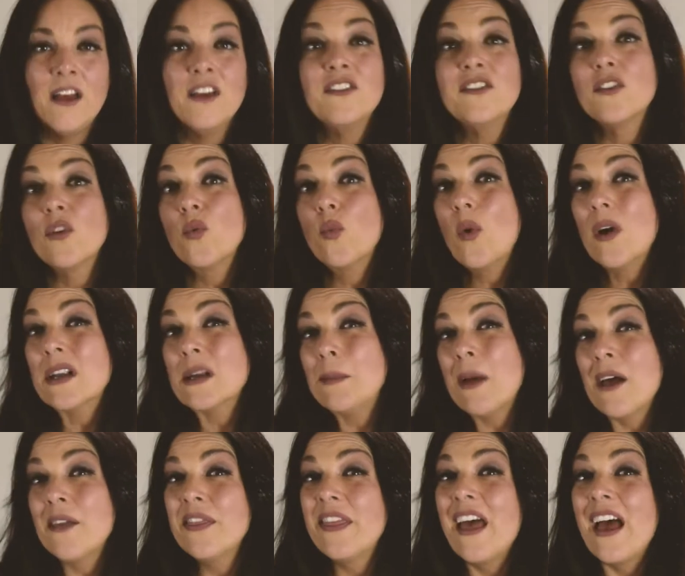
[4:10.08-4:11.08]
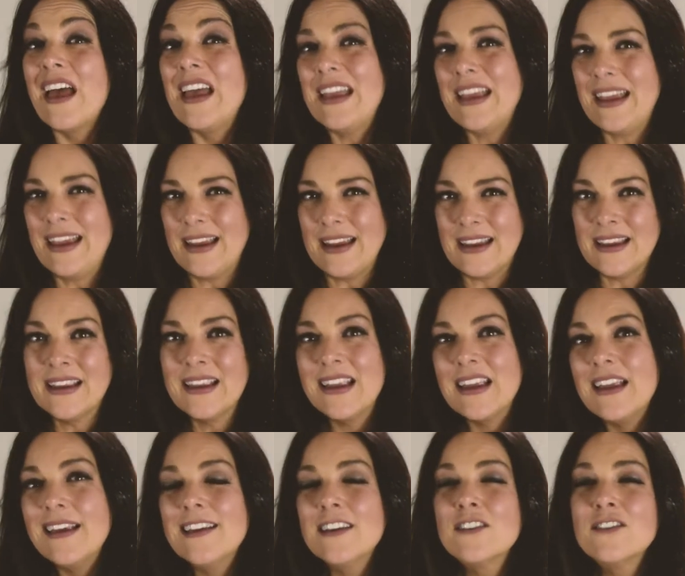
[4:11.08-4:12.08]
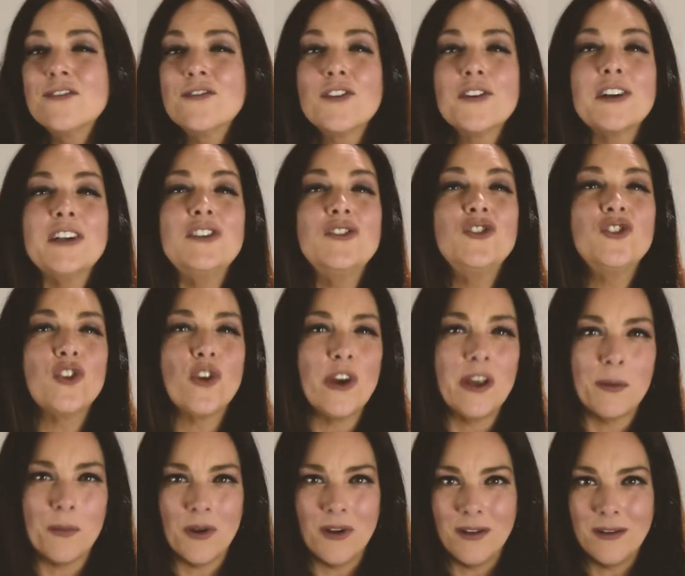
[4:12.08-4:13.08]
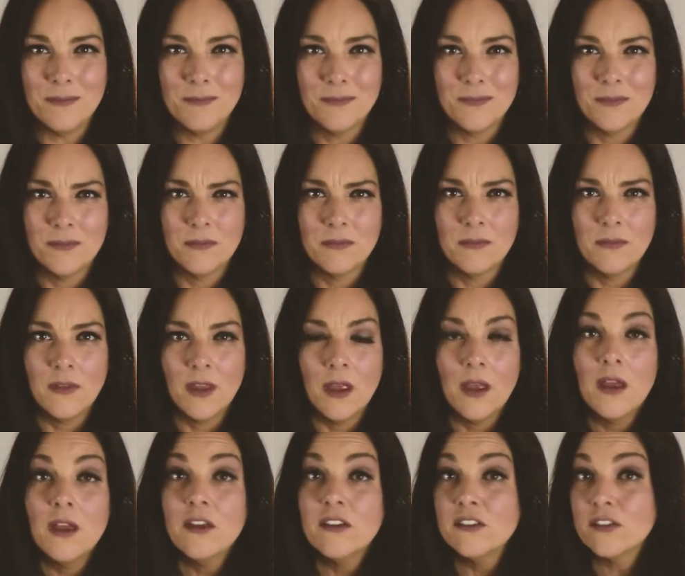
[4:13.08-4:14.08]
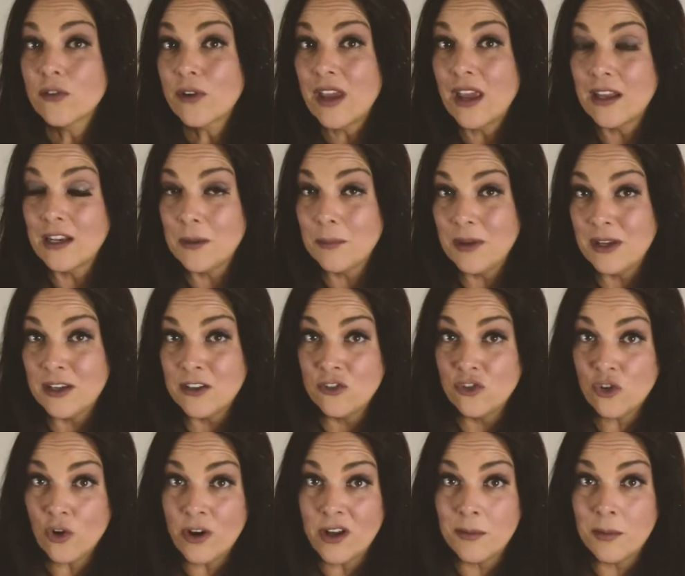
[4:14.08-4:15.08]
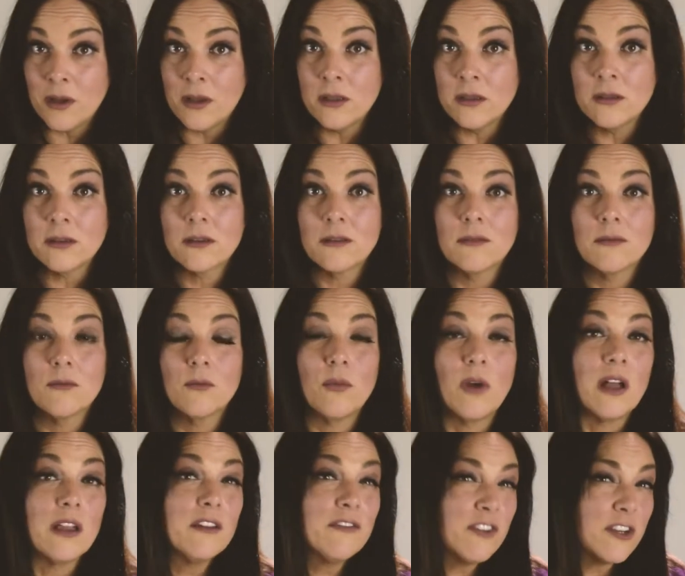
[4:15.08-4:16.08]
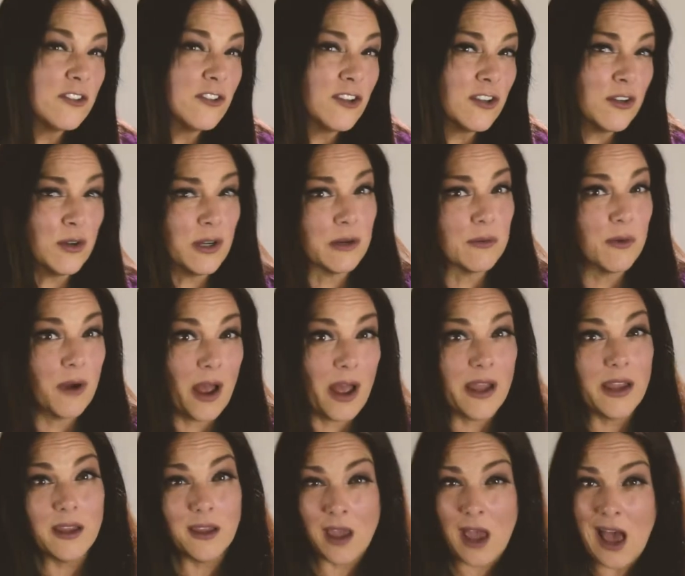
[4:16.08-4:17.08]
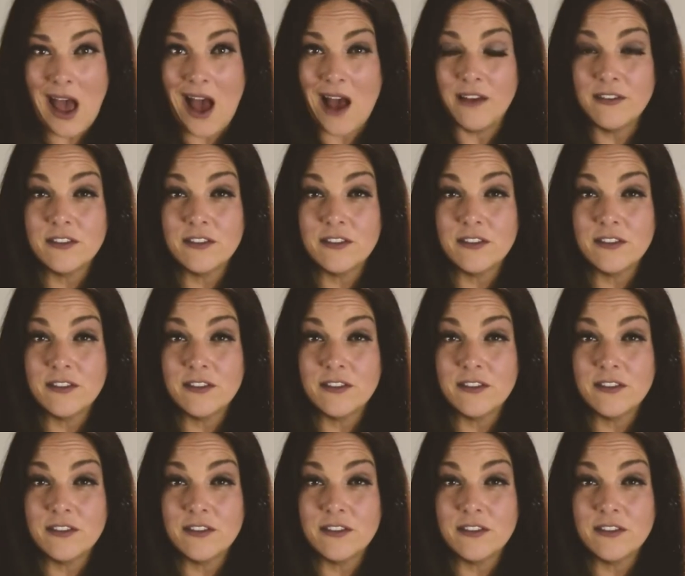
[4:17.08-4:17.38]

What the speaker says: So what about that E? E is for enjoyable. So can it be enjoyable? Well, if you do it right, yeah.